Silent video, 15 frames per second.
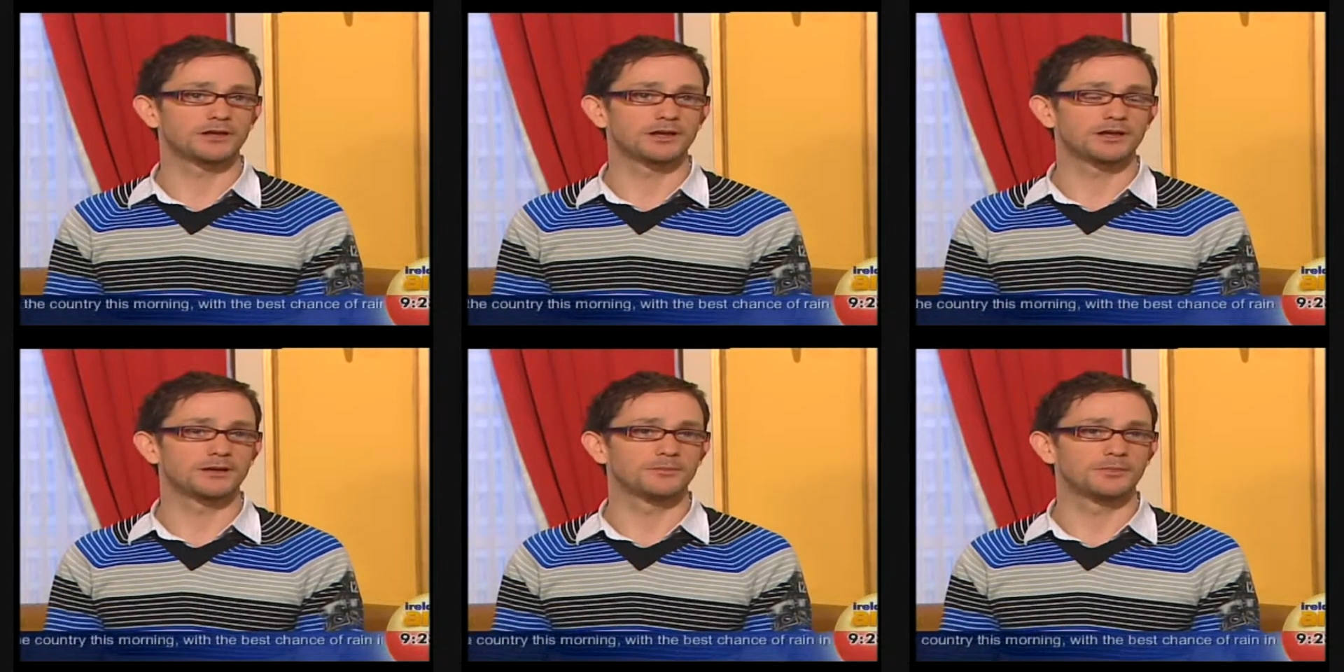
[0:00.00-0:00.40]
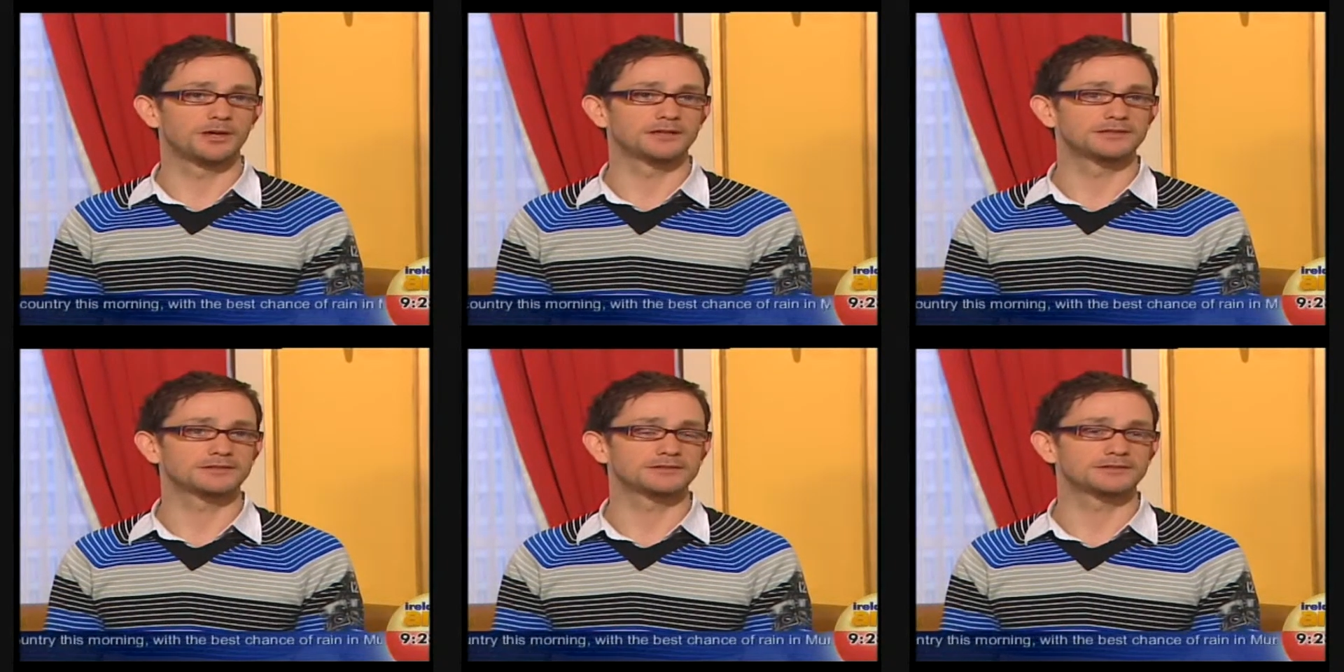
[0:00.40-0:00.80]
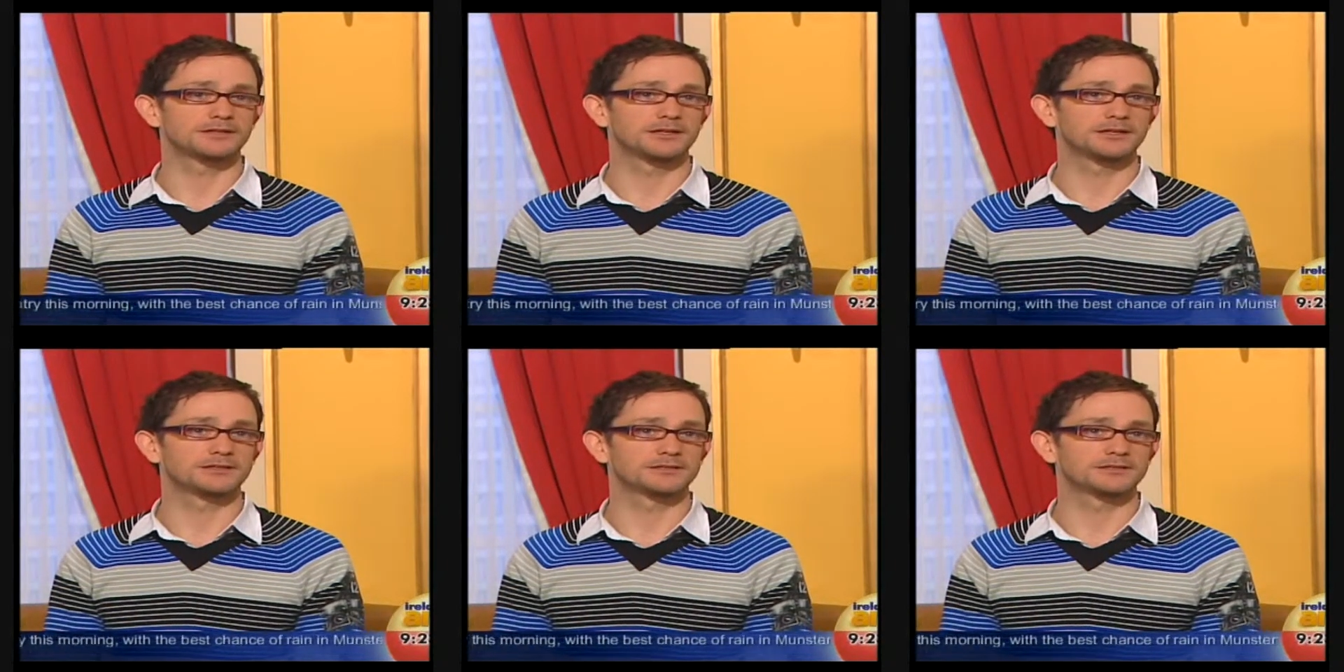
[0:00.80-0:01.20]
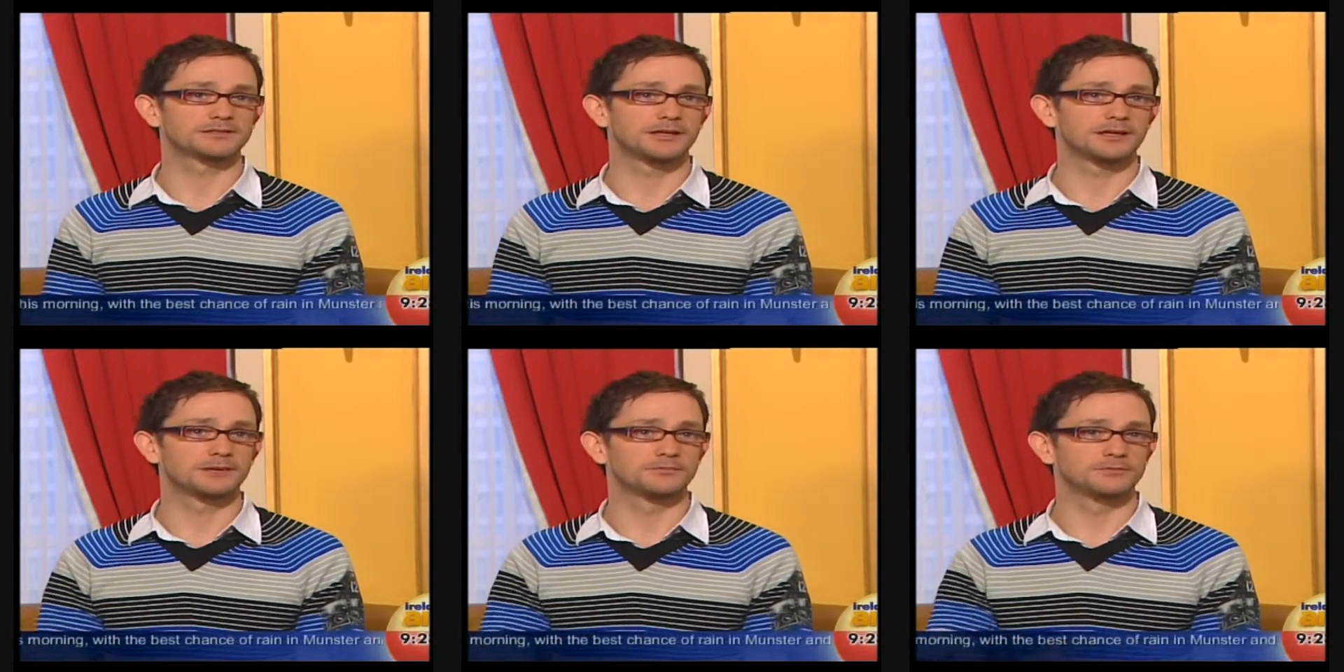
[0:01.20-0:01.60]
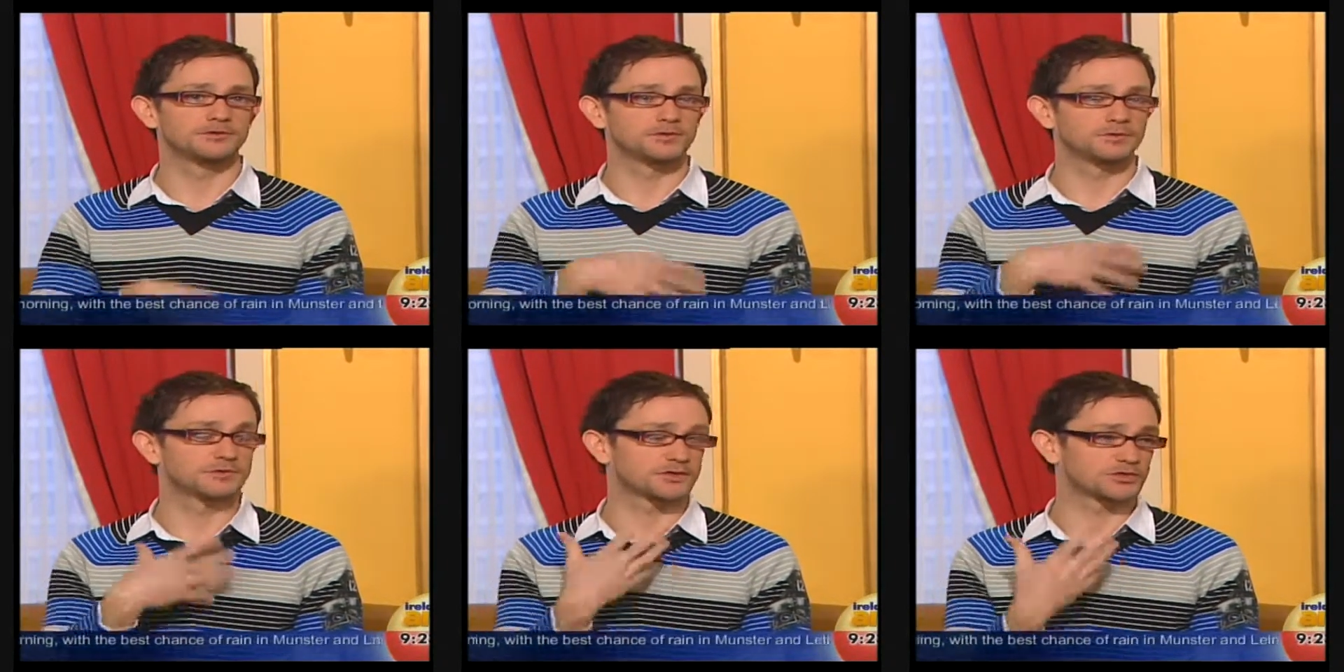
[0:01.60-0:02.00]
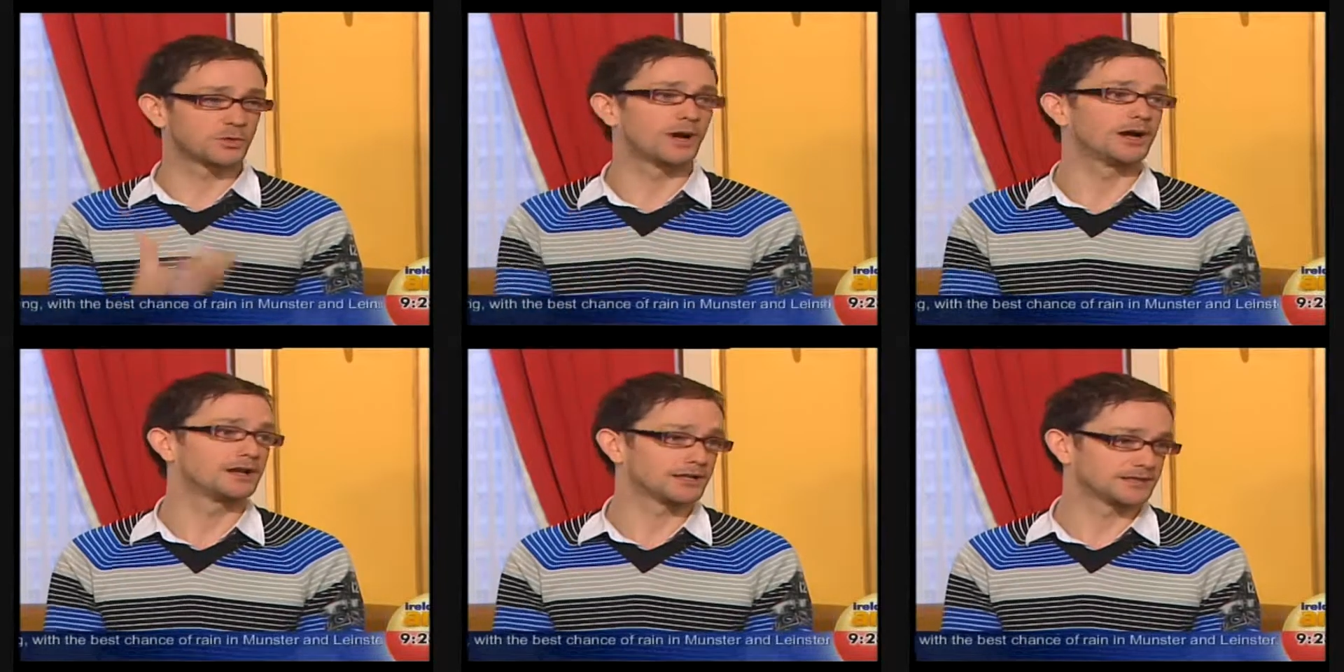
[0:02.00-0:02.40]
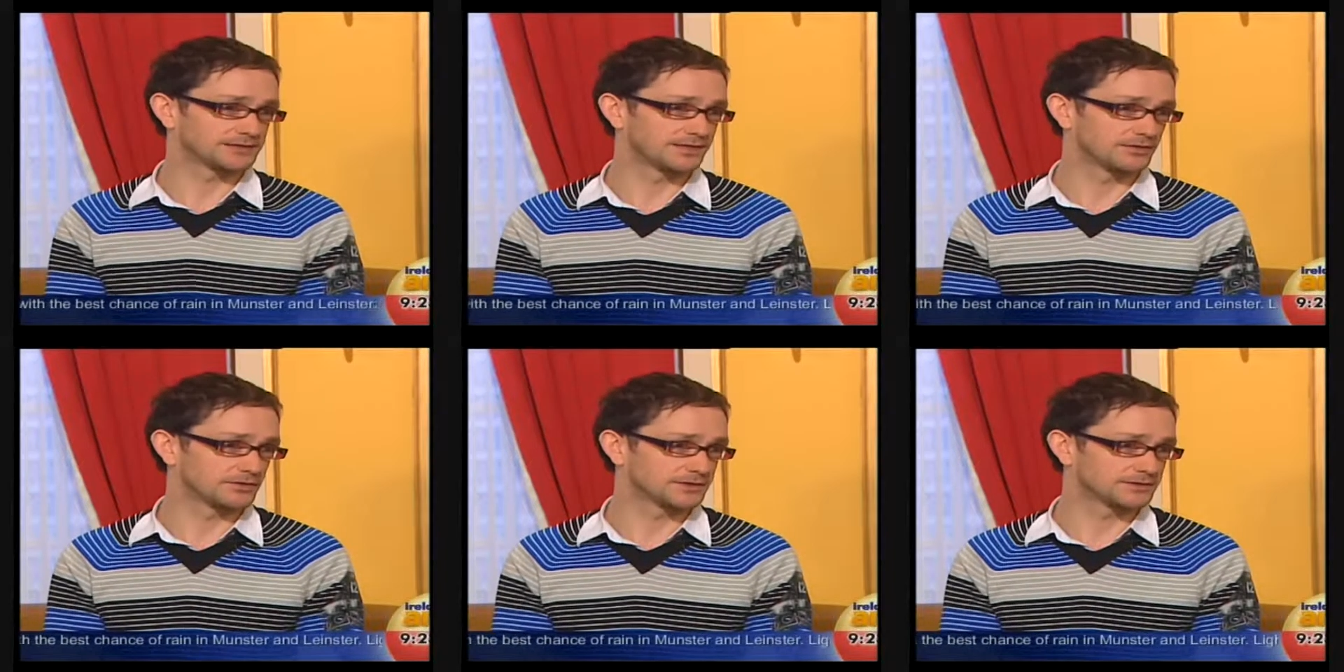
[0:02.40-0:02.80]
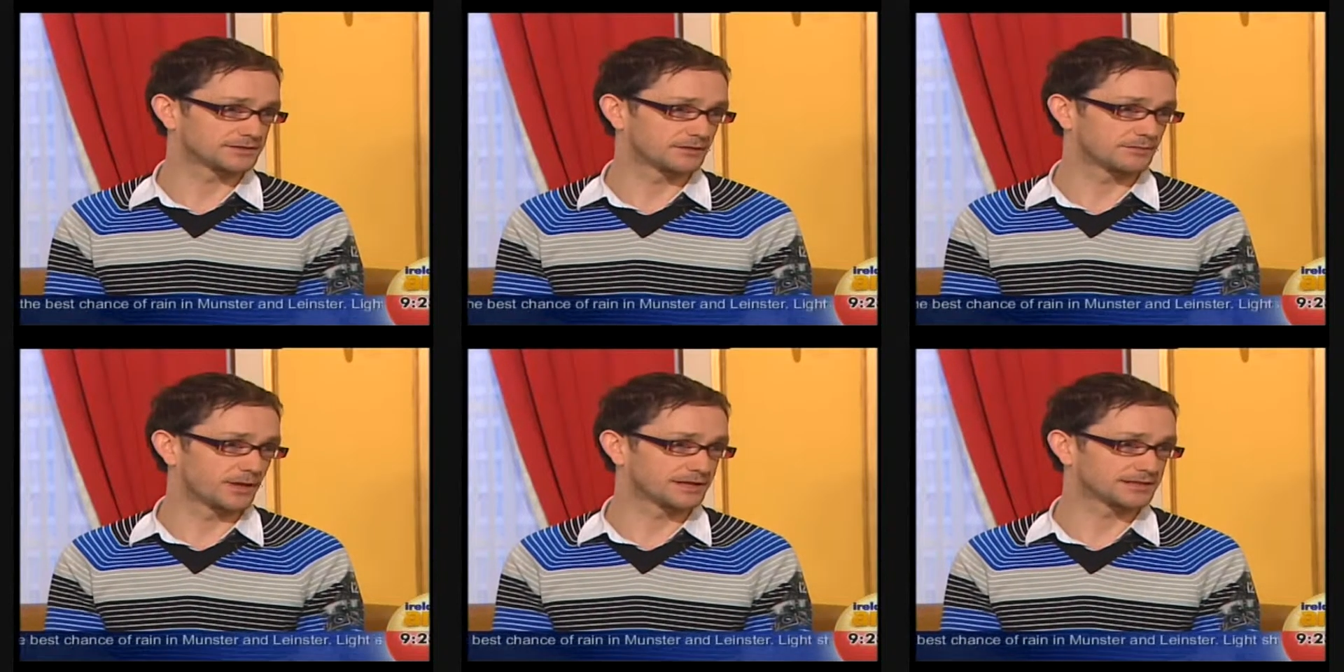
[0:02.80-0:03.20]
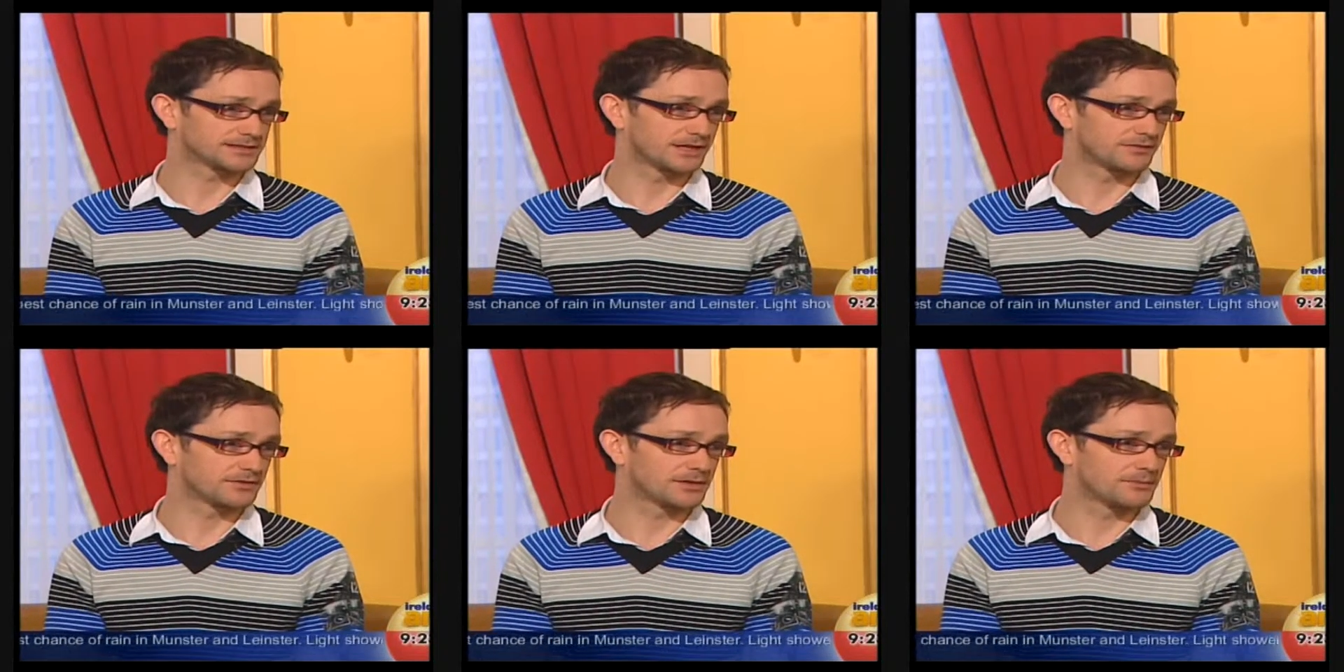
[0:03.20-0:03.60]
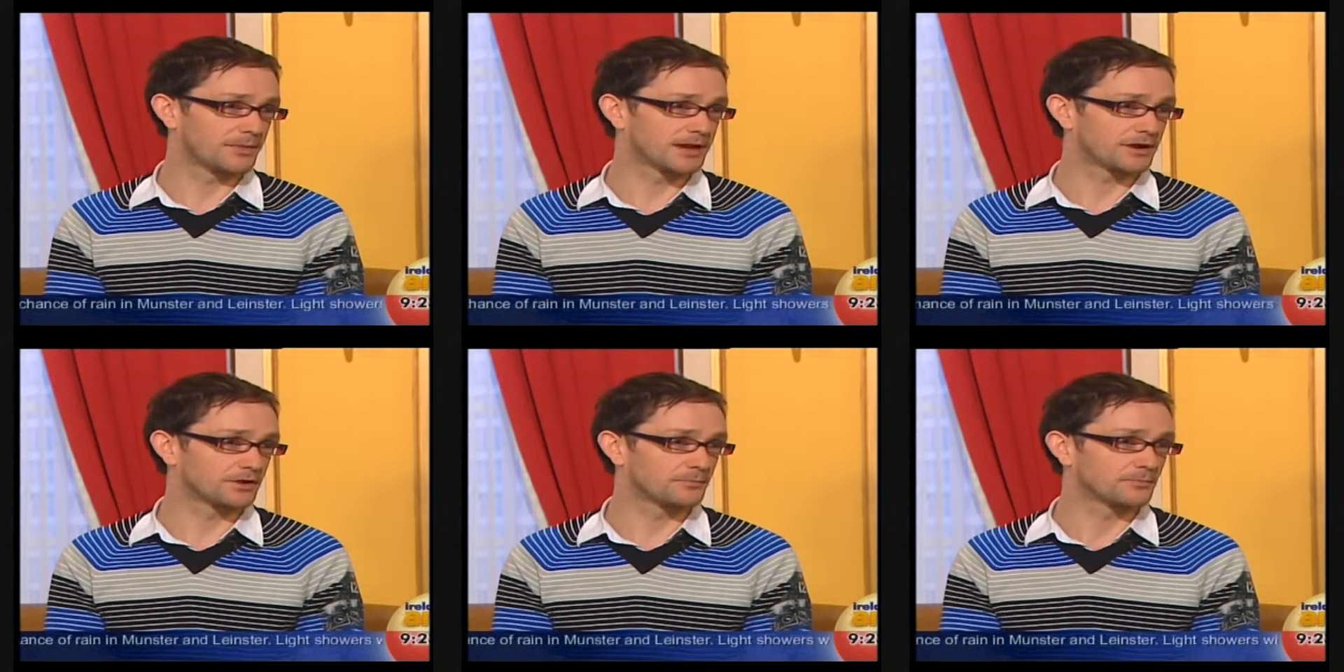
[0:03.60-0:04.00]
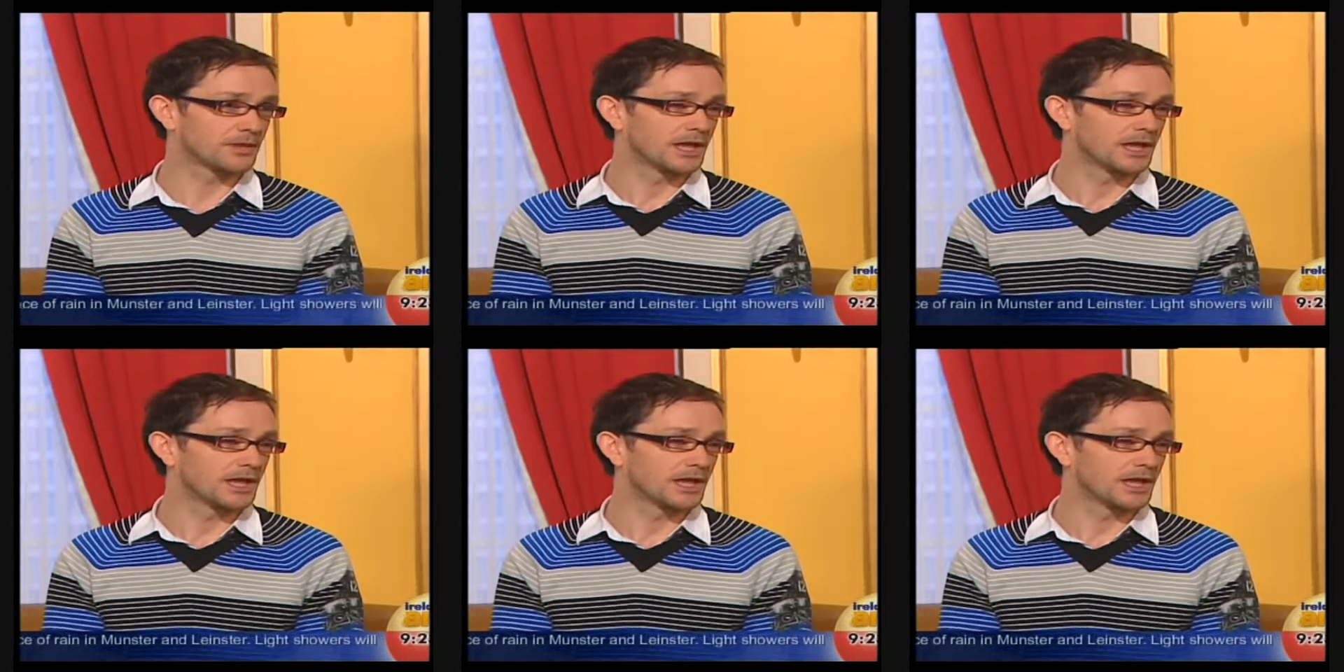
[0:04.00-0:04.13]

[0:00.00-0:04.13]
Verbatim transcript: um, it's, it's um, to do with the Twilight series by Stephenie Meyer.